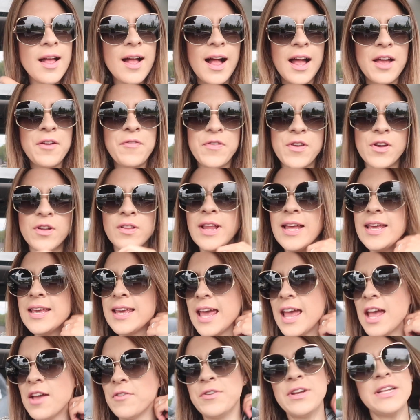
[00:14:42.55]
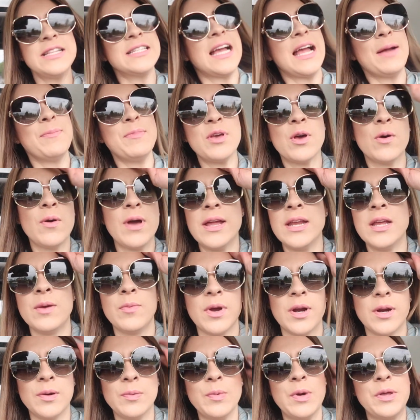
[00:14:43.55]
I feel like every time we go
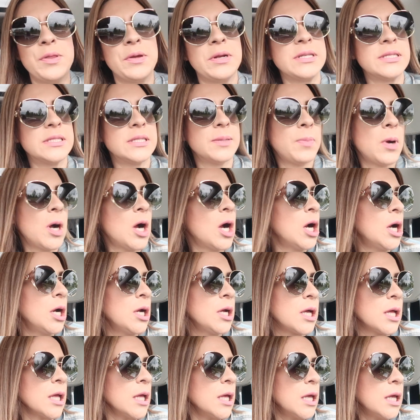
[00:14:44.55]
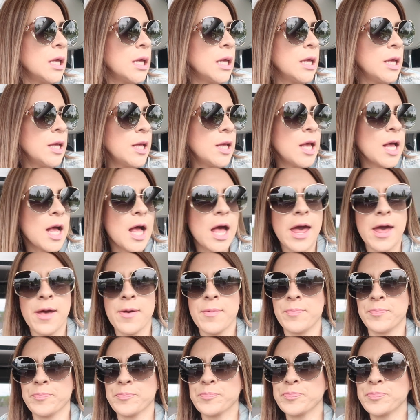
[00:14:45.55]
anywhere, whether it's the park,
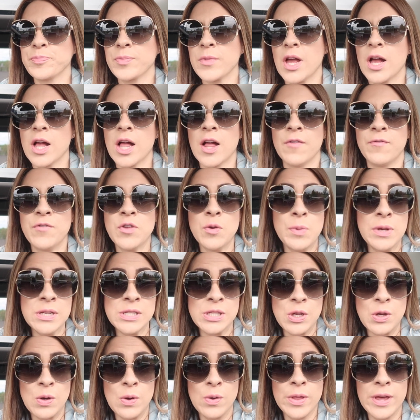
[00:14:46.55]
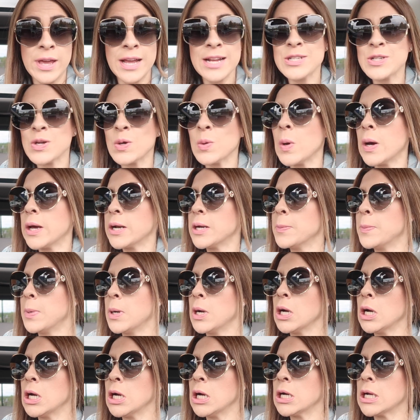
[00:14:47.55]
a few weeks ago, the indoor water
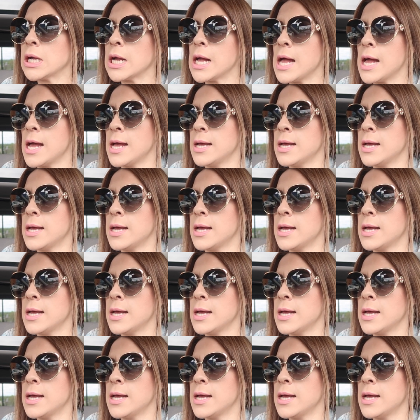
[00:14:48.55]
park,